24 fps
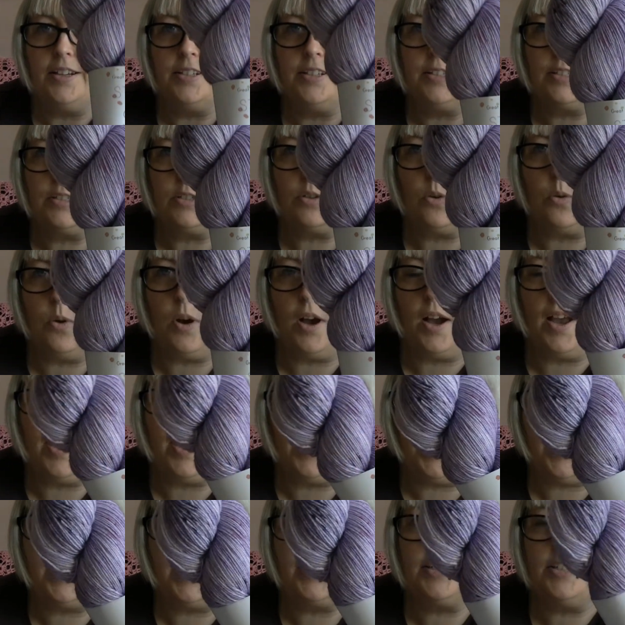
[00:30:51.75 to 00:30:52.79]
So I
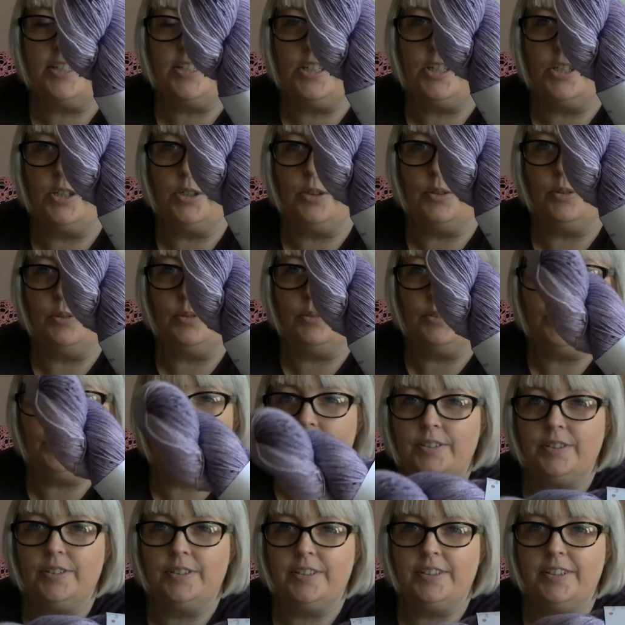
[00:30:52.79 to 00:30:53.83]
had to,
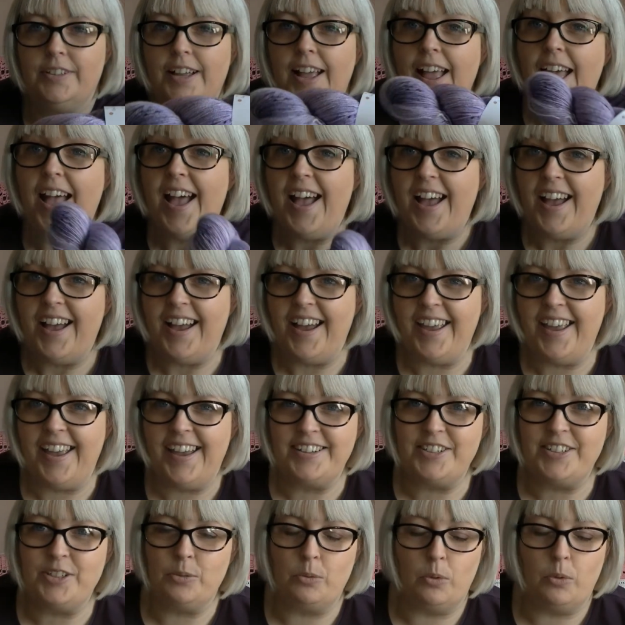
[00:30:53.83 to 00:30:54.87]
I
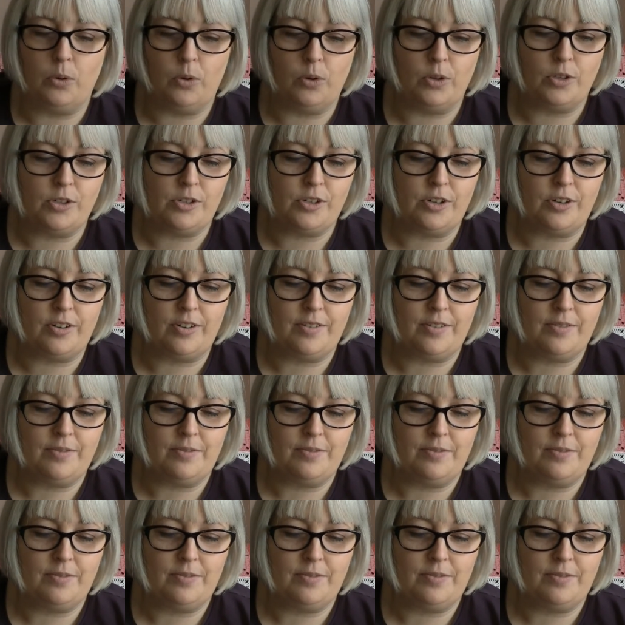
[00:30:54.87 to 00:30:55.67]
had to order.